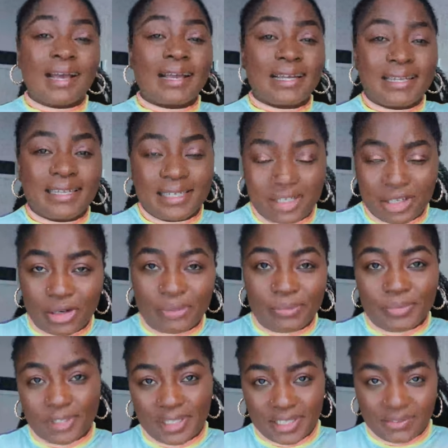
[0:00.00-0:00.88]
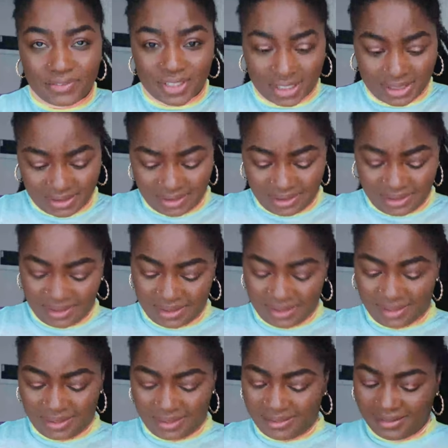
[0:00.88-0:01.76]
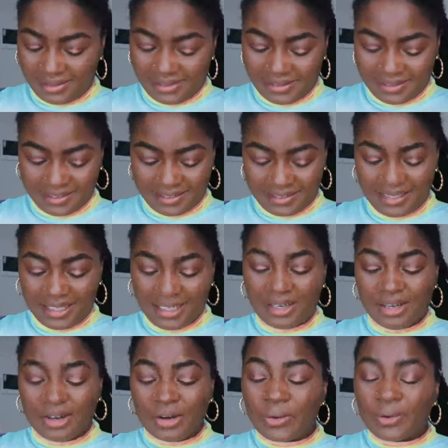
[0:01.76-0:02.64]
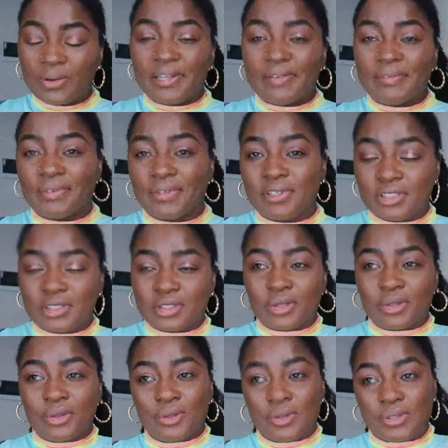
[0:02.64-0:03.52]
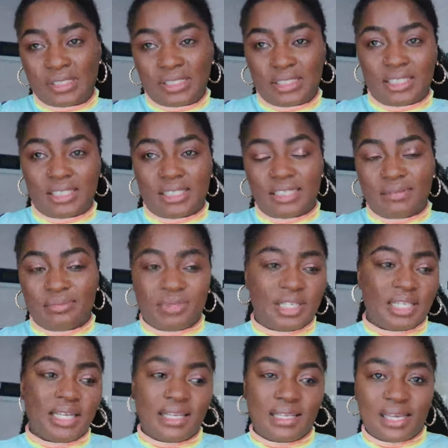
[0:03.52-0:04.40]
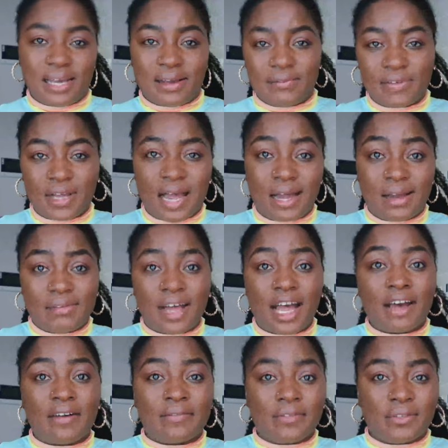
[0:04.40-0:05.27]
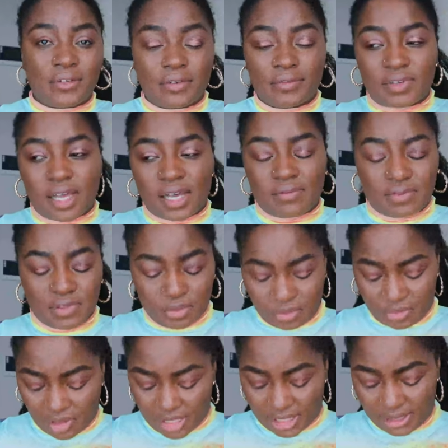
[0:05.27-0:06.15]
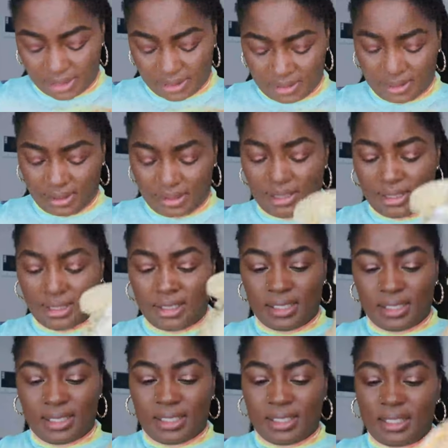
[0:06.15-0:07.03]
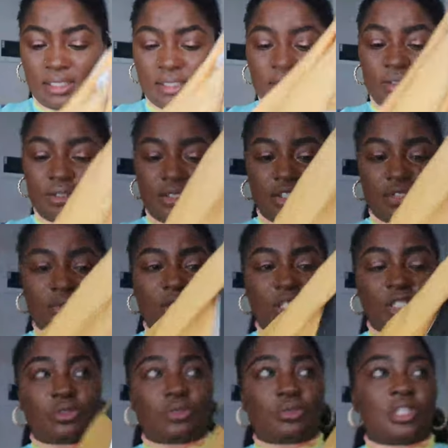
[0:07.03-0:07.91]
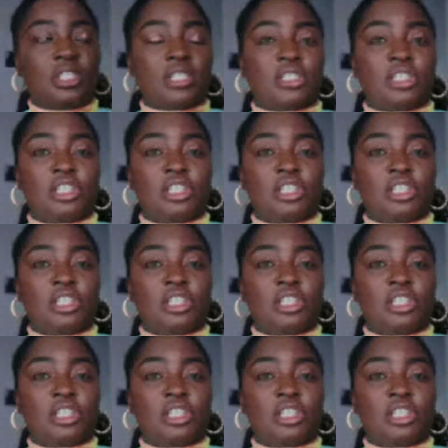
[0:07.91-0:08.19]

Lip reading: cannot believe it. Only for you to go on sale and be like half the price. So this one too is